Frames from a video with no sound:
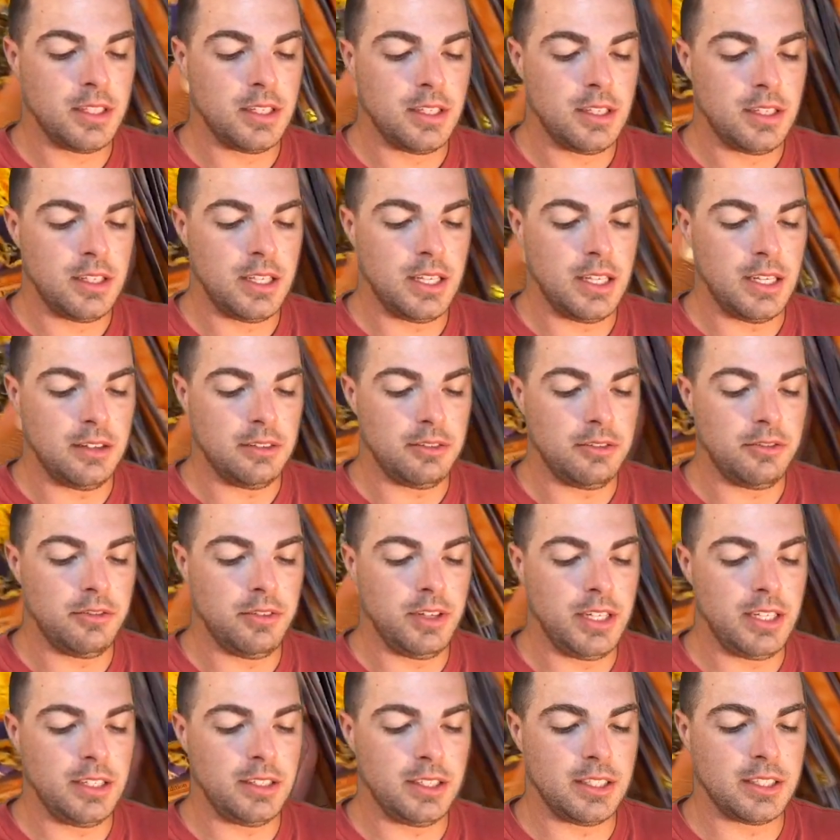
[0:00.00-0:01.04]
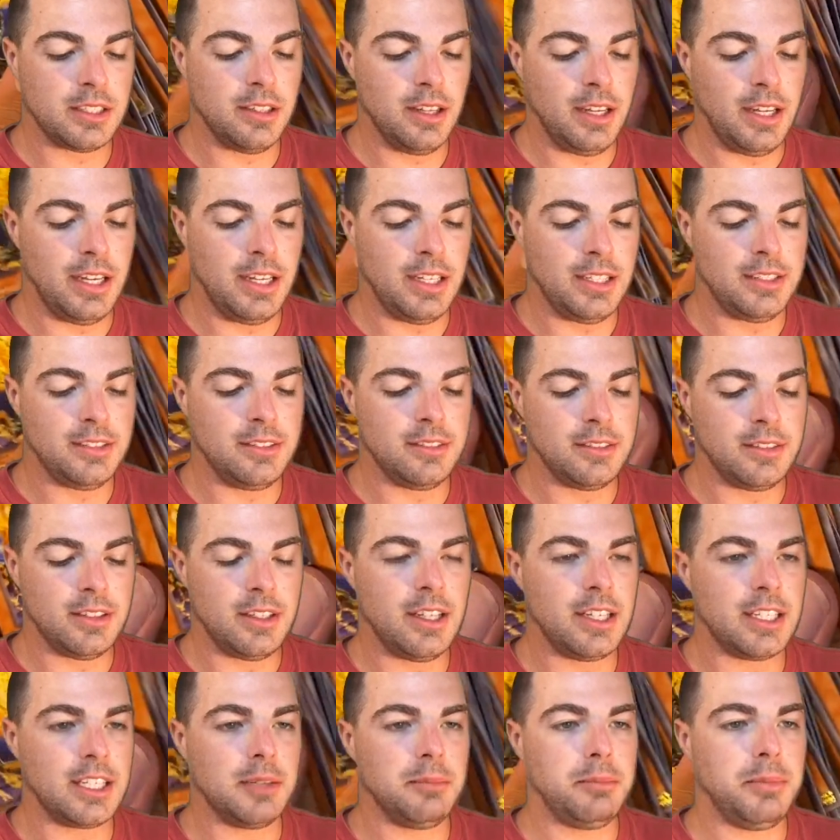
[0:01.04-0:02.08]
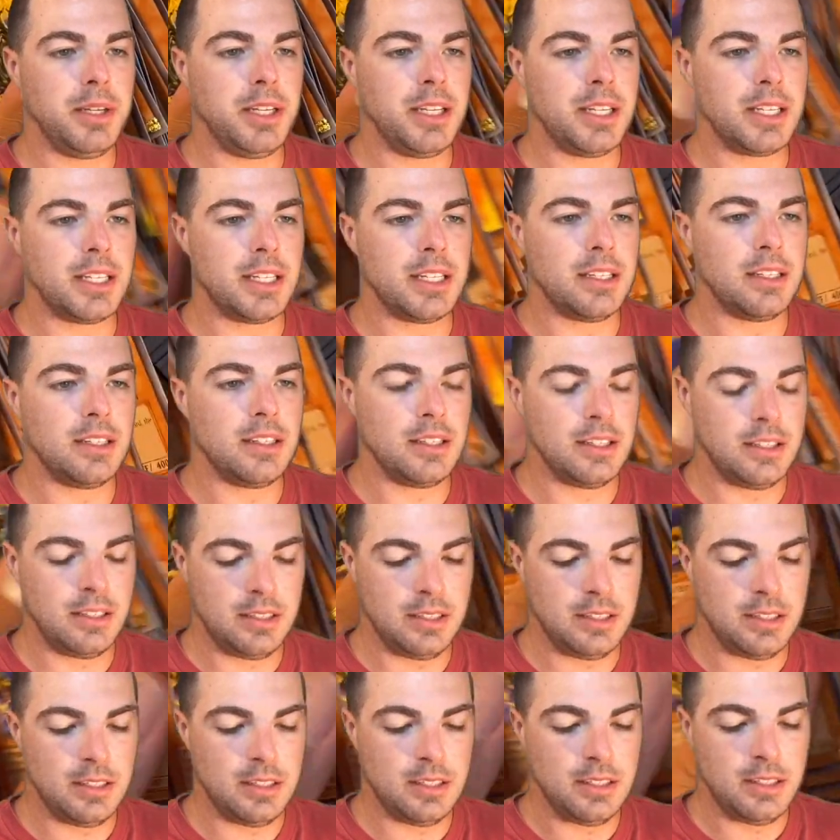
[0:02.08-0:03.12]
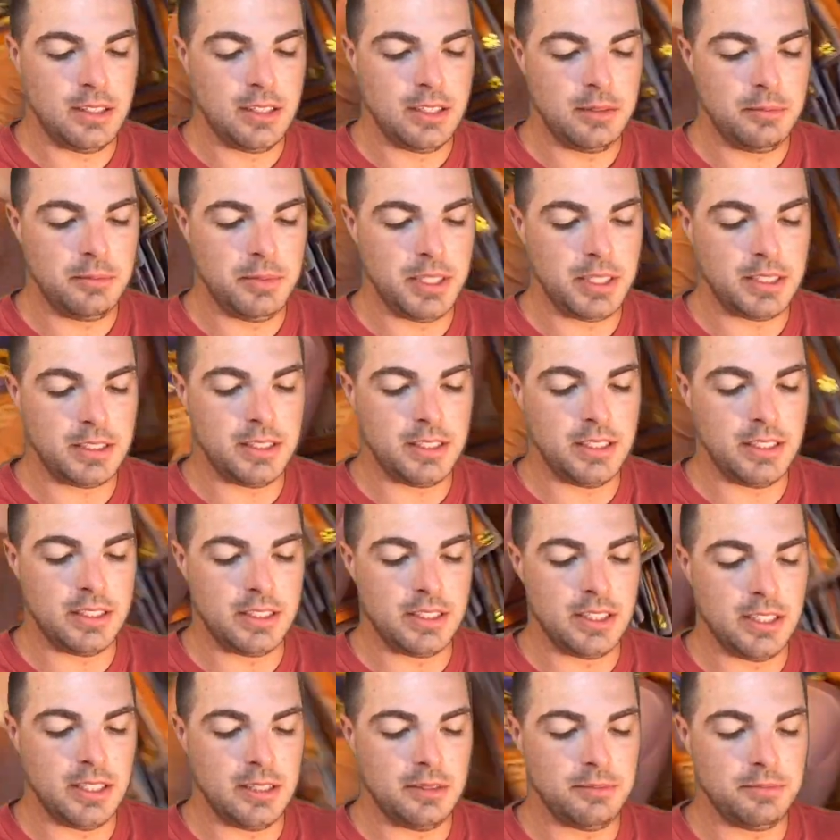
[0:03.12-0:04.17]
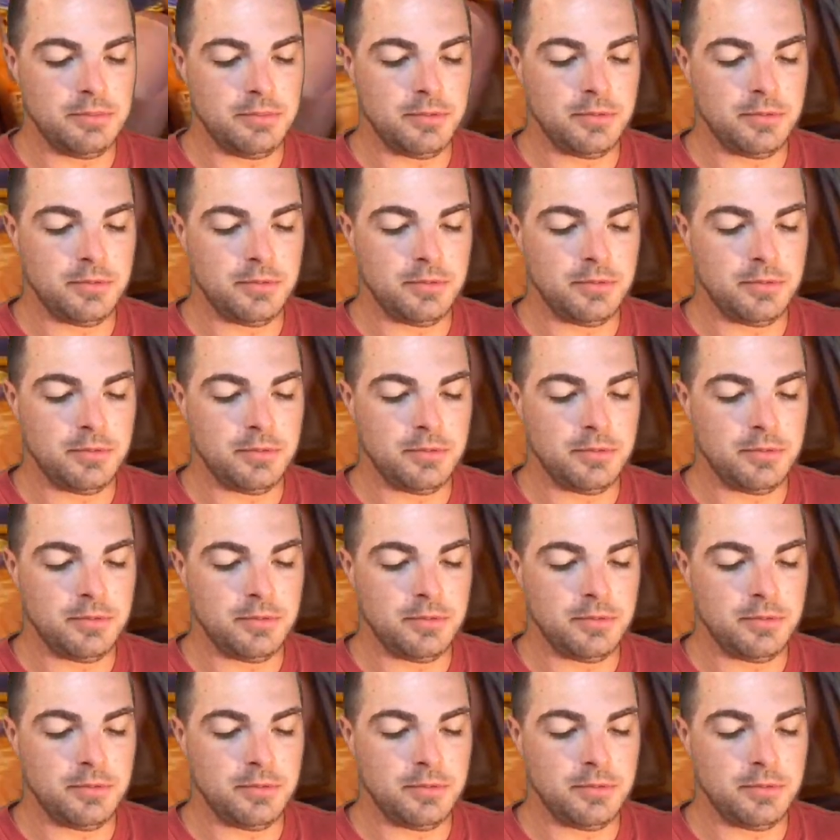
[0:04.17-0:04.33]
yeah, really glad I could pick these up.